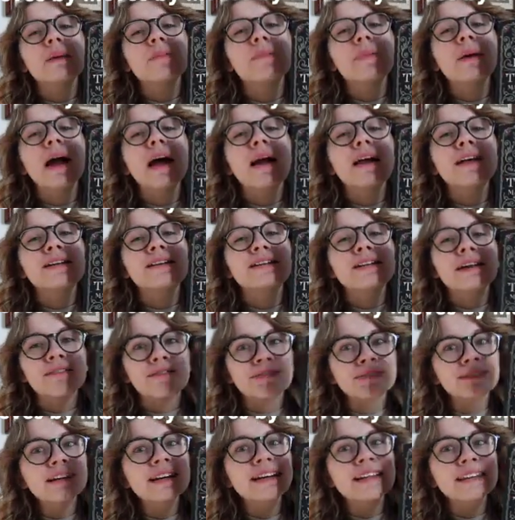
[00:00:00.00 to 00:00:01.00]
But I
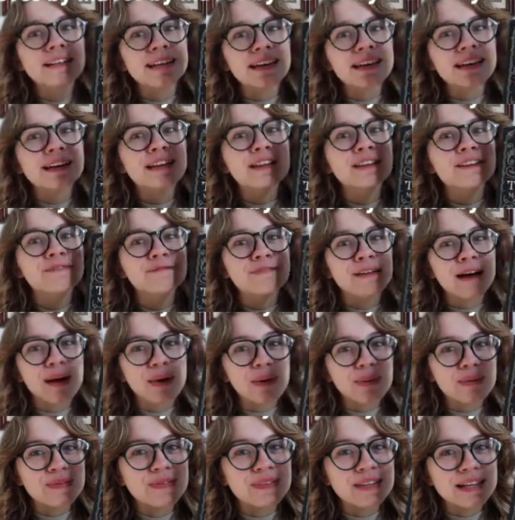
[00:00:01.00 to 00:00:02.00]
definitely think the
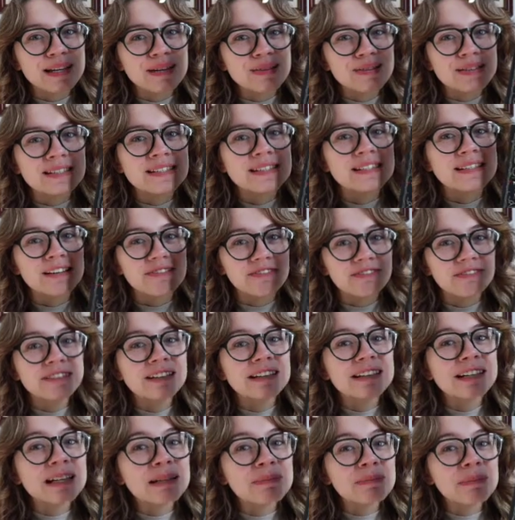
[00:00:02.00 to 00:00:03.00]
Vow of Thieves is
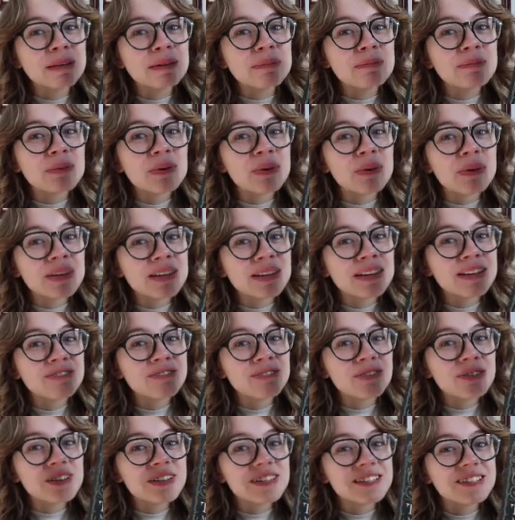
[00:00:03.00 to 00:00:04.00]
definitely going to be more than a
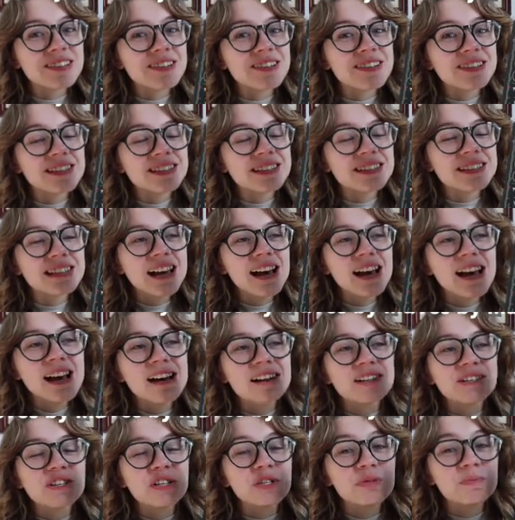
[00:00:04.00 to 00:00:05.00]
4 stars
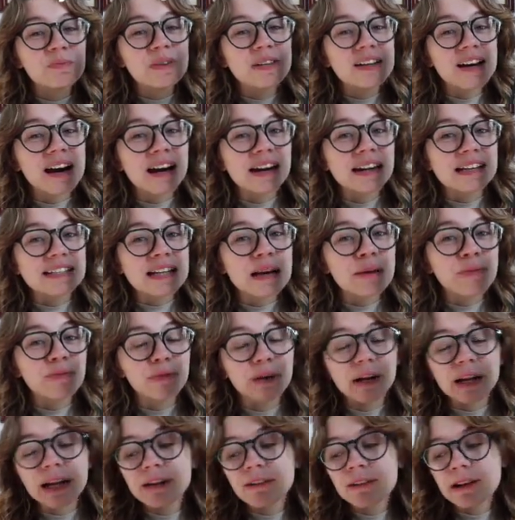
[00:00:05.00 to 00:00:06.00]
just because I'm
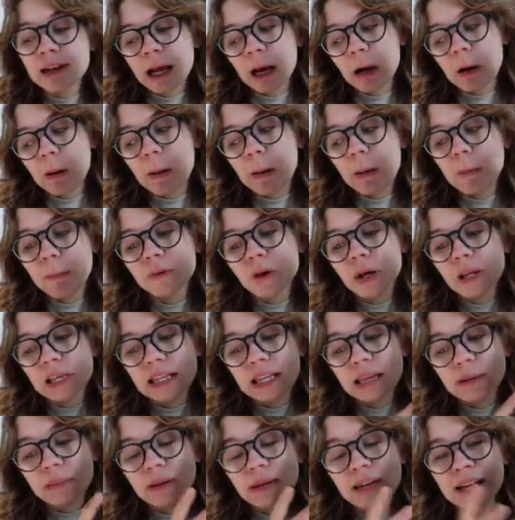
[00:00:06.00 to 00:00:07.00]
reading it right now on
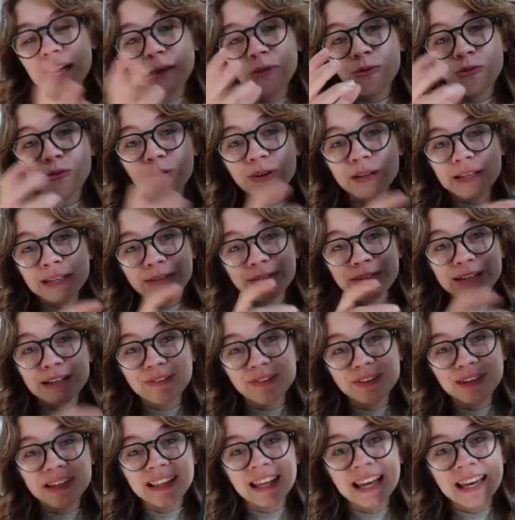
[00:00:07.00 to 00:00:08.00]
Libby, and I really, really,
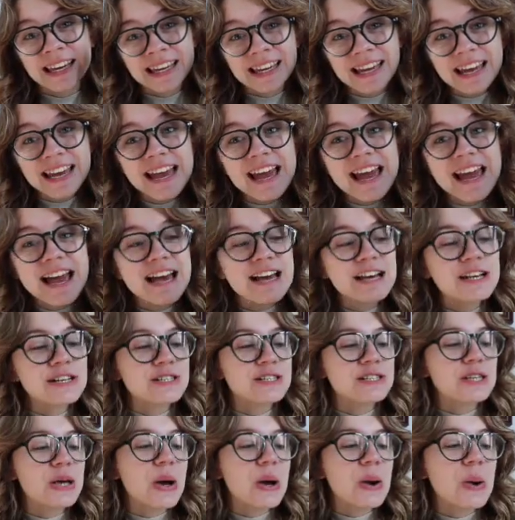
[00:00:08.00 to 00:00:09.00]
really like it.
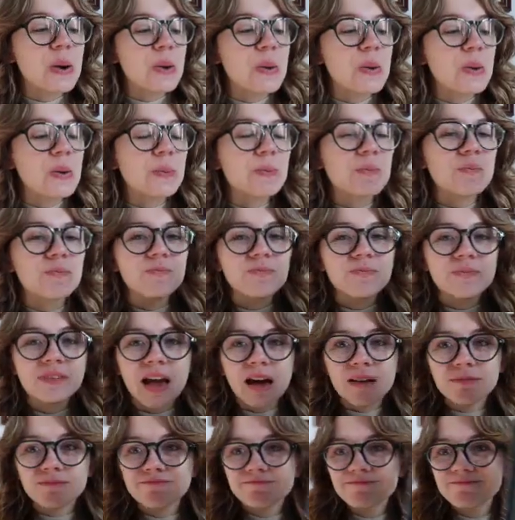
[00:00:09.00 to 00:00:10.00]
So
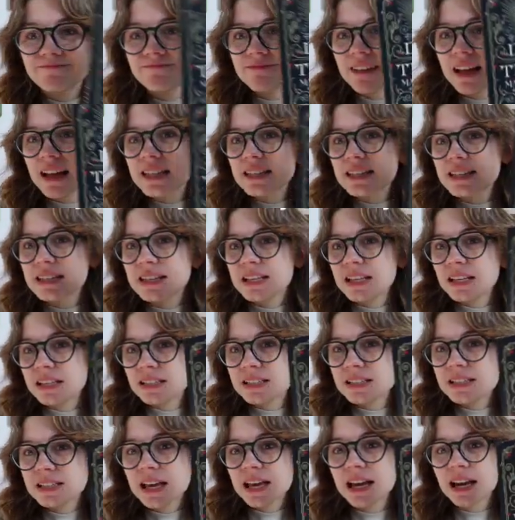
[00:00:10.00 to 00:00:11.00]
yeah, that's
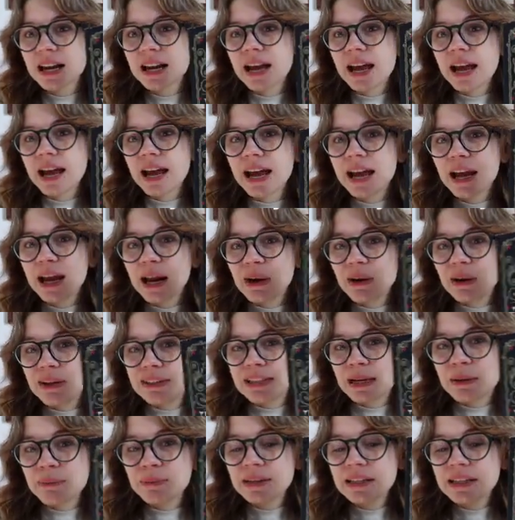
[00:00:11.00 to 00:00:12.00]
this. And I had a great
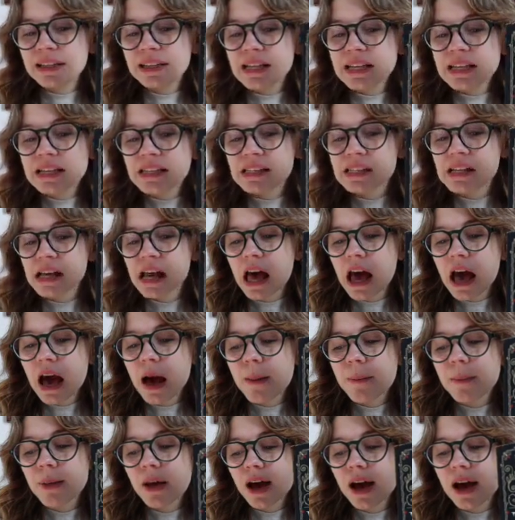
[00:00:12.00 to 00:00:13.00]
time reading this,
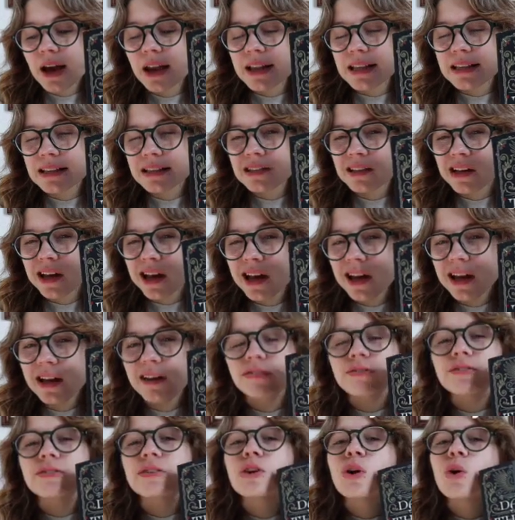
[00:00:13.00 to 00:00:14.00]
but it's not
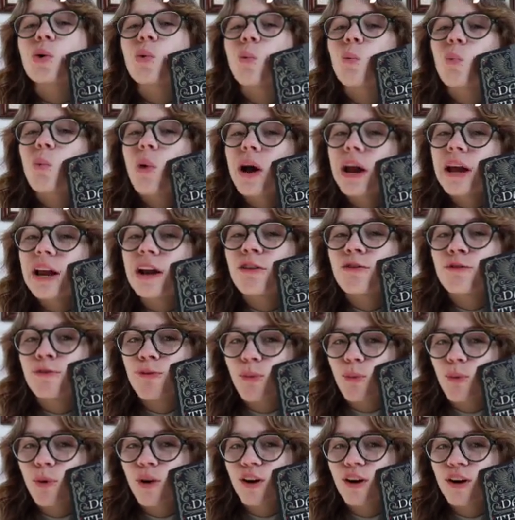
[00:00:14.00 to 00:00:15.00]
quite a
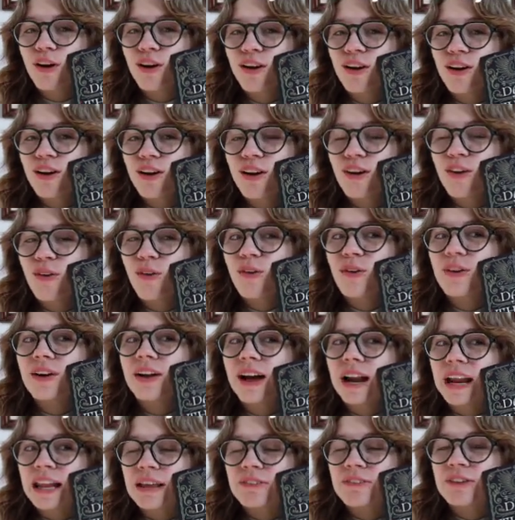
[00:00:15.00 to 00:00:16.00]
4 or
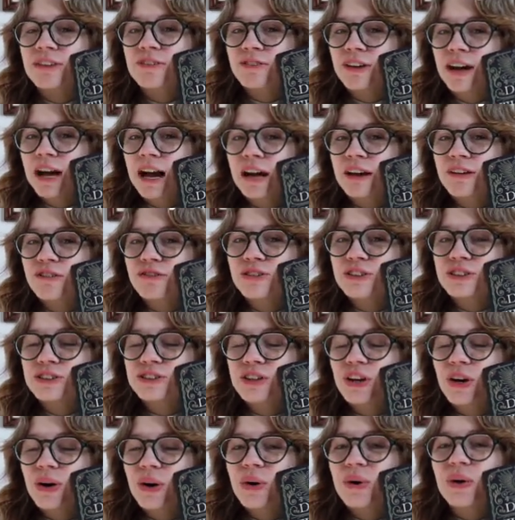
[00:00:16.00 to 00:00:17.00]
not even a 5.
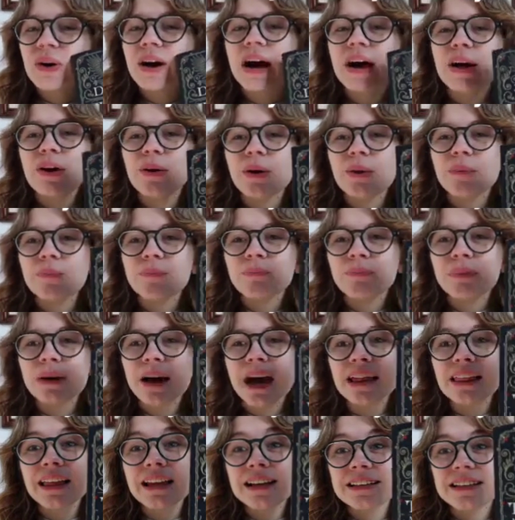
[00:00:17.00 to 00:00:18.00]
So I don't know, but
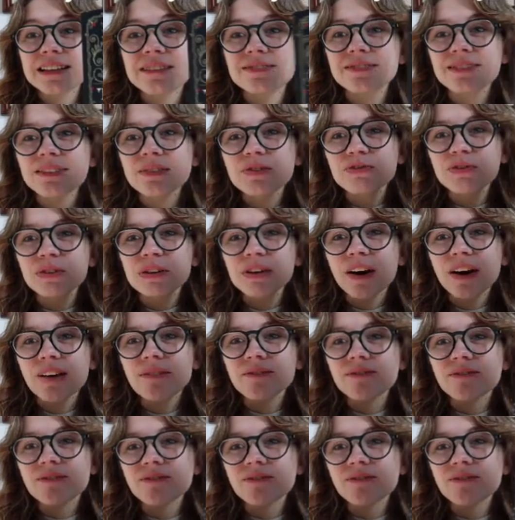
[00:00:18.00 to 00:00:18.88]
I liked it. It was really great.